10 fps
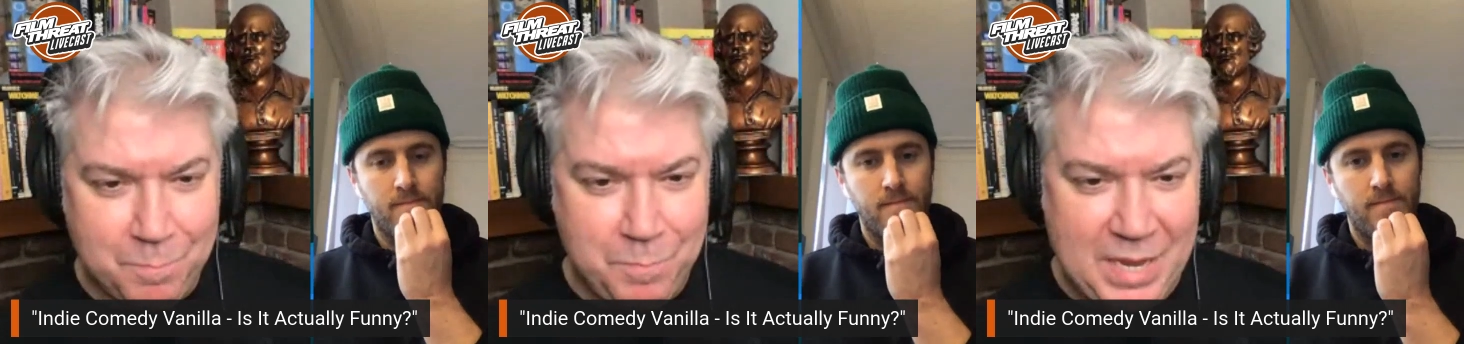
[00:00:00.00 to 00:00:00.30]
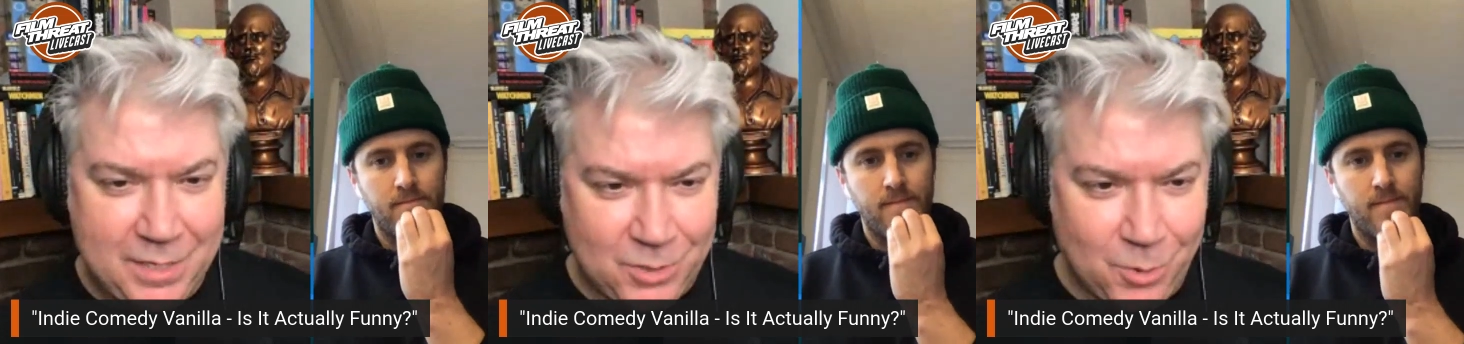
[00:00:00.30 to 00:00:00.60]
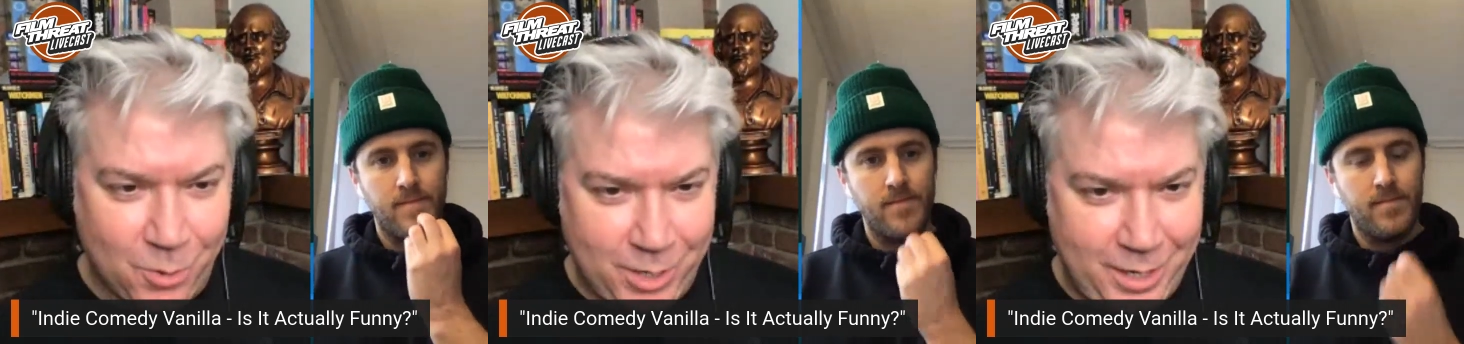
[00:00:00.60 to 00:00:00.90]
Speaker 1: B
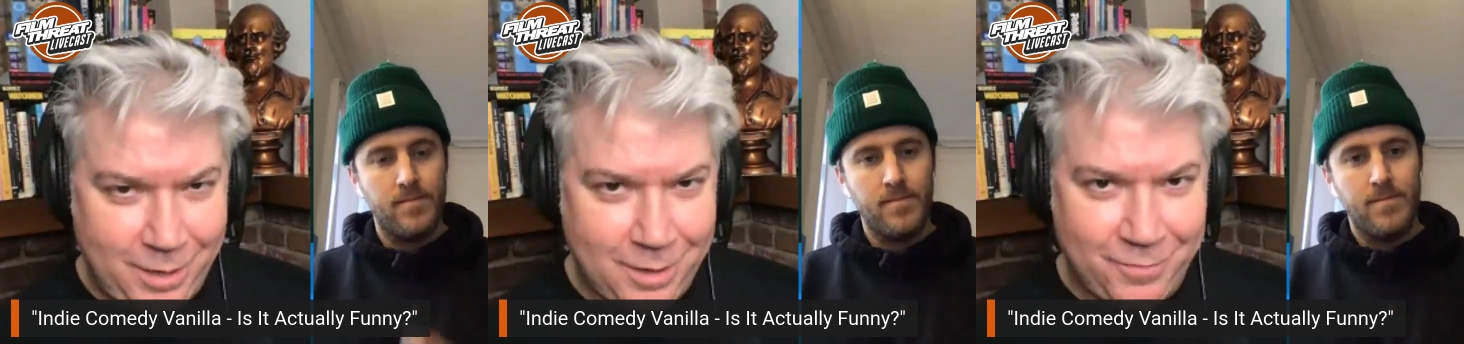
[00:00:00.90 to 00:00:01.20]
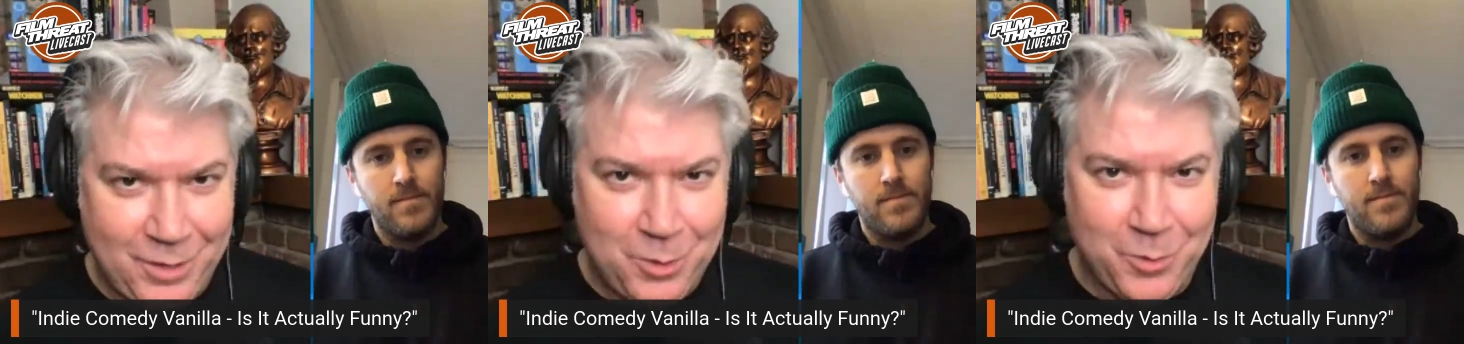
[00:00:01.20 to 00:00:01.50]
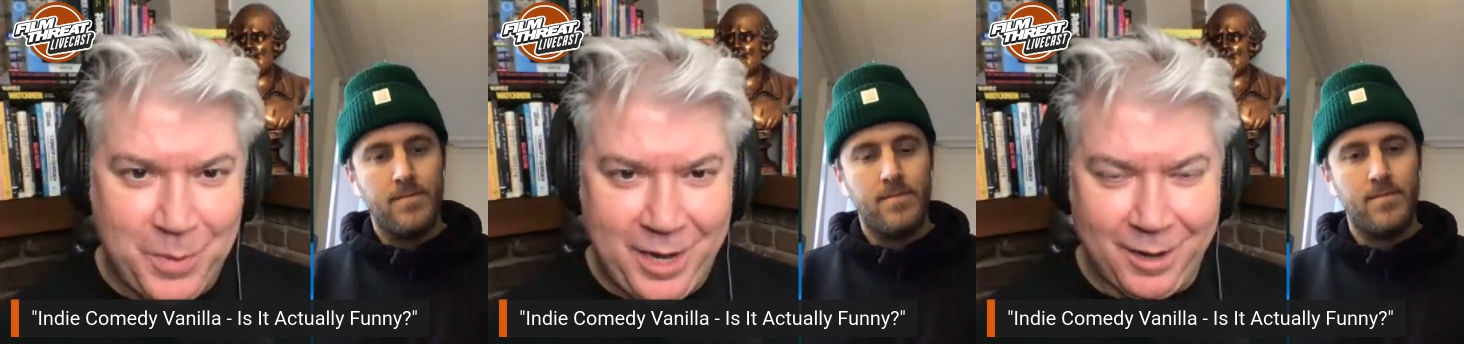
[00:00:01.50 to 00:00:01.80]
story of you
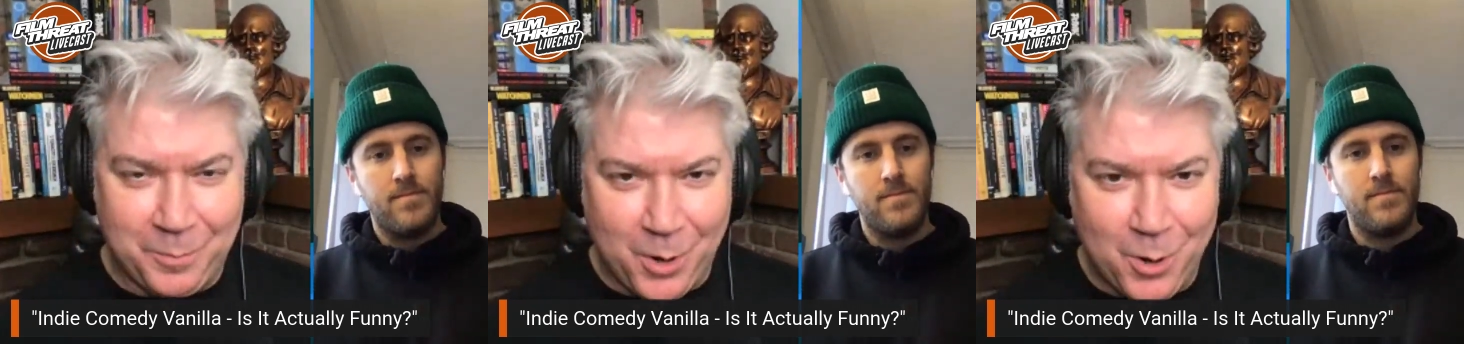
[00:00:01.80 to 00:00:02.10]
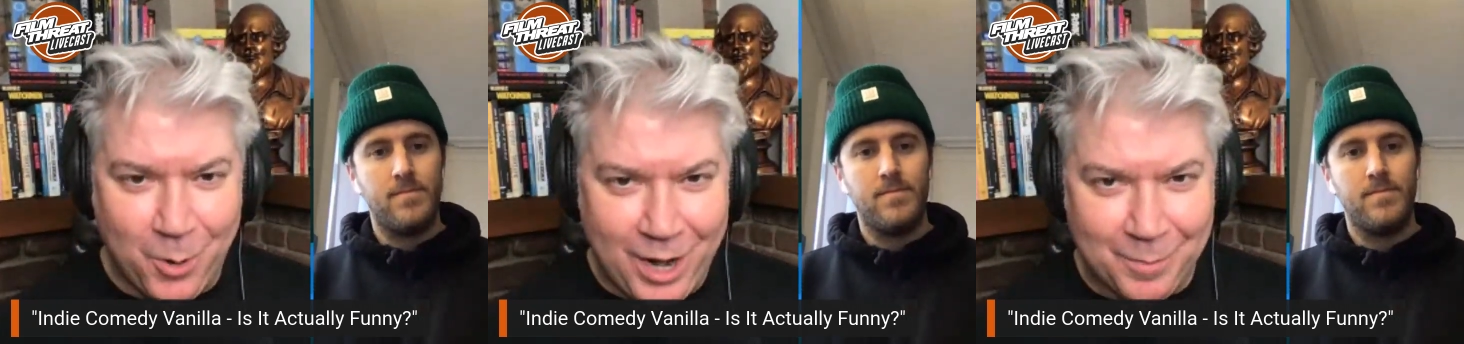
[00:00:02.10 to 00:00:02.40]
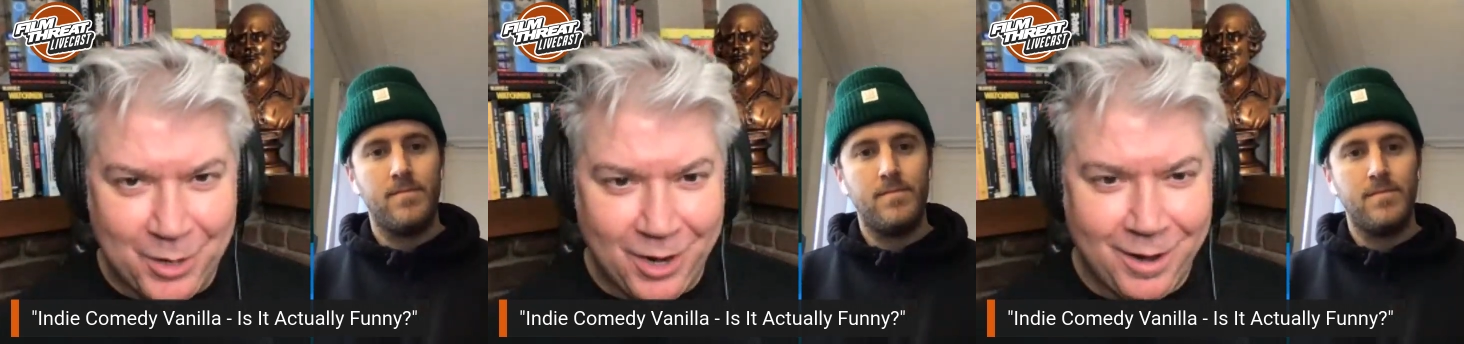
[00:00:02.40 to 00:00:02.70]
being a
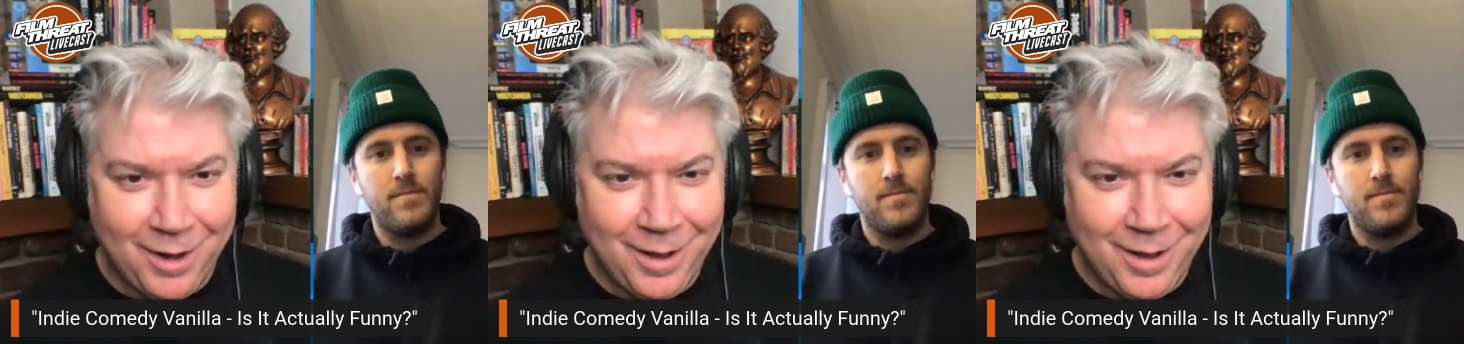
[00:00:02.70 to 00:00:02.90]
programmer,